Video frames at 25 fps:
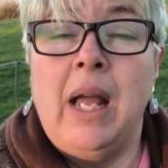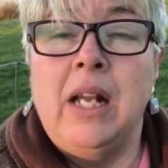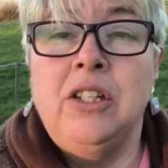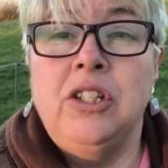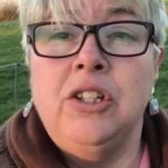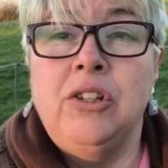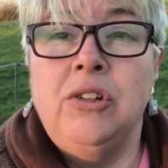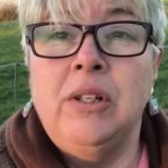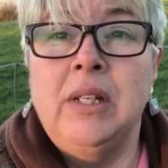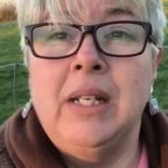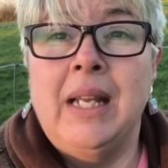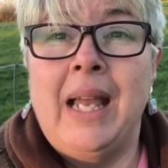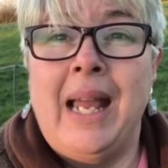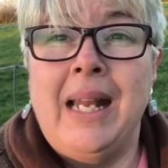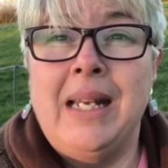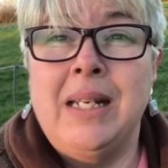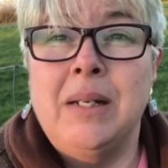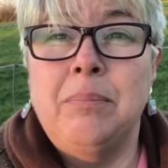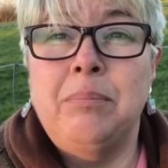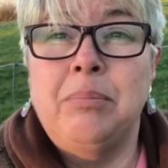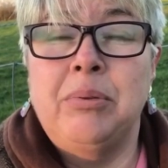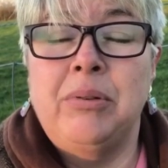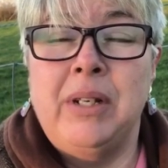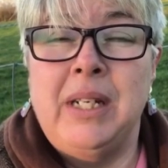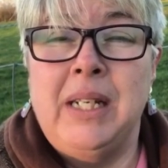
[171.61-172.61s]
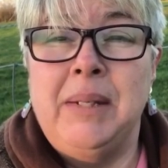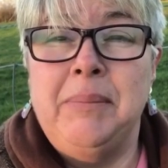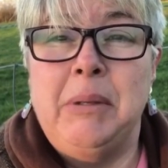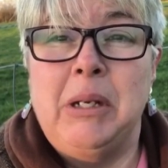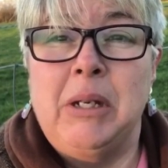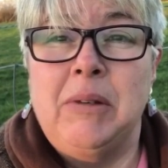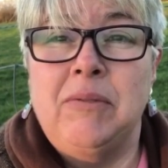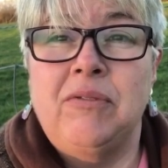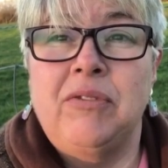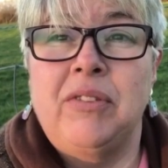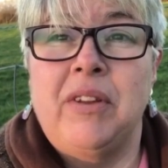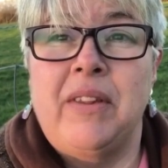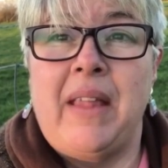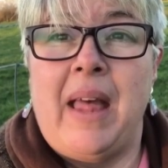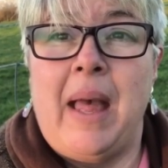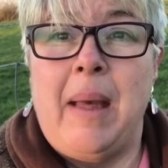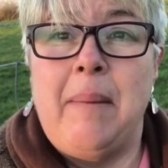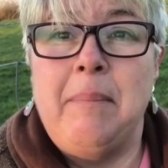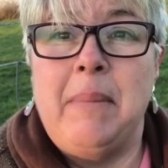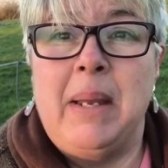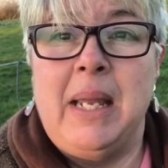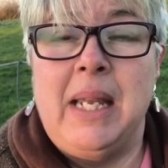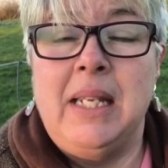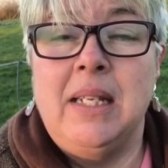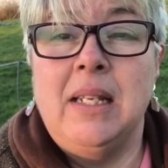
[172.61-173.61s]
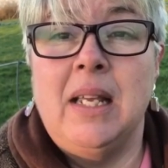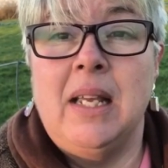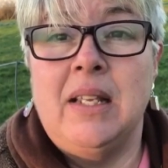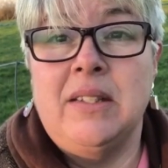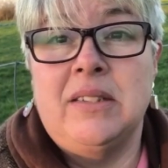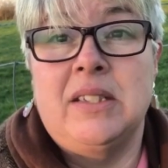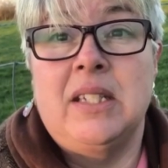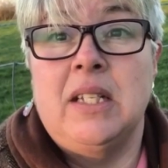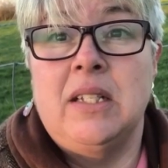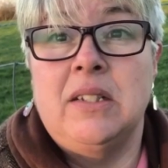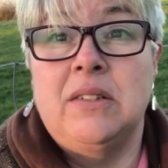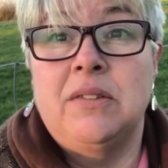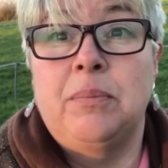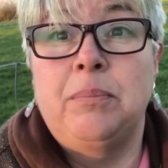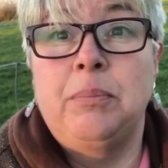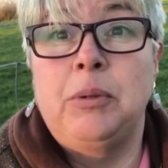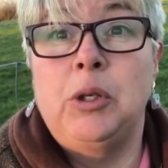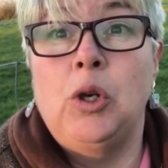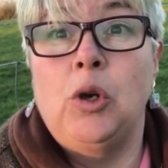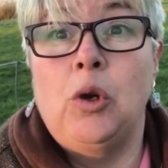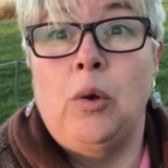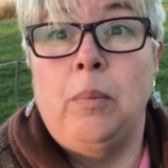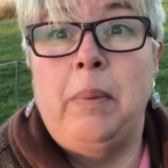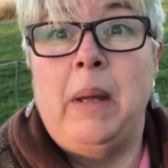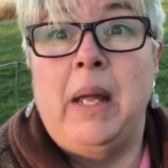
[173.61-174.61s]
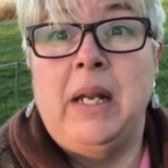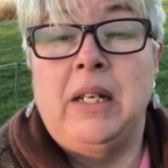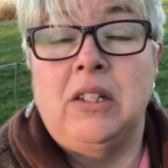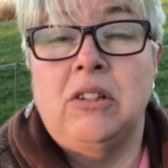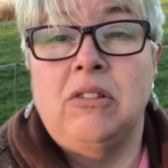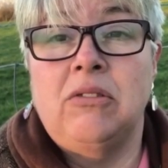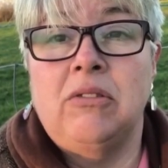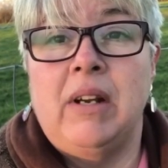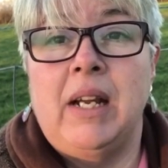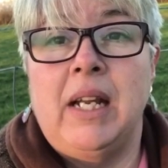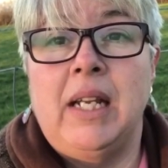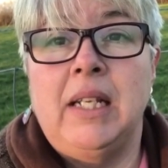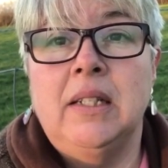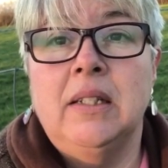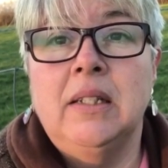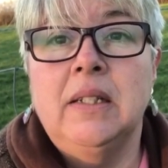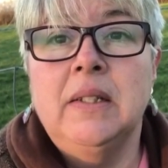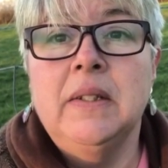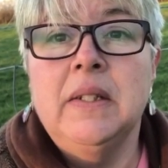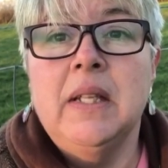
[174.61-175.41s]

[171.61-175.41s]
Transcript: and you can gain a premium for that meat as it's pure pedigree.